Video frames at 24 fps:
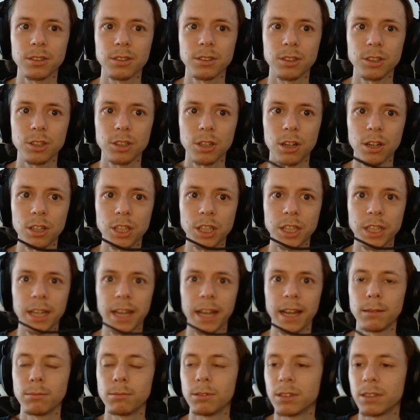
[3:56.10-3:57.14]
charging
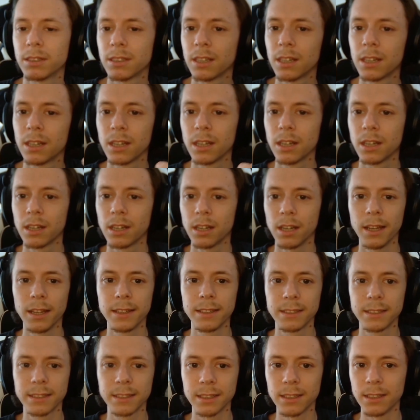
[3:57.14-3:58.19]
cables?
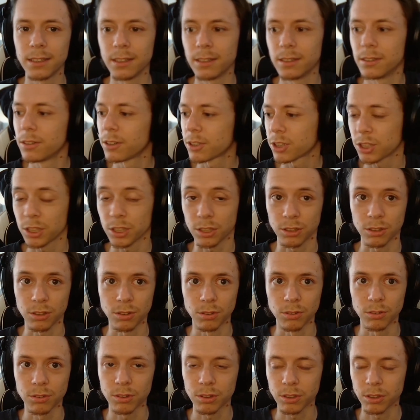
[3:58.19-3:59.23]
It's not just
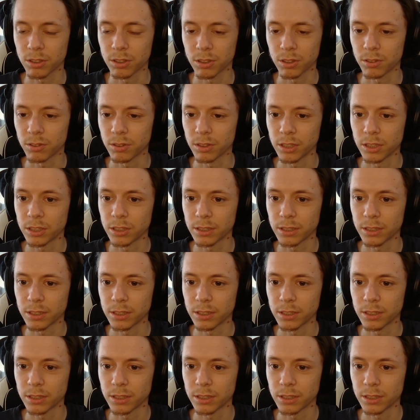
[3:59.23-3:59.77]
ultrasonic,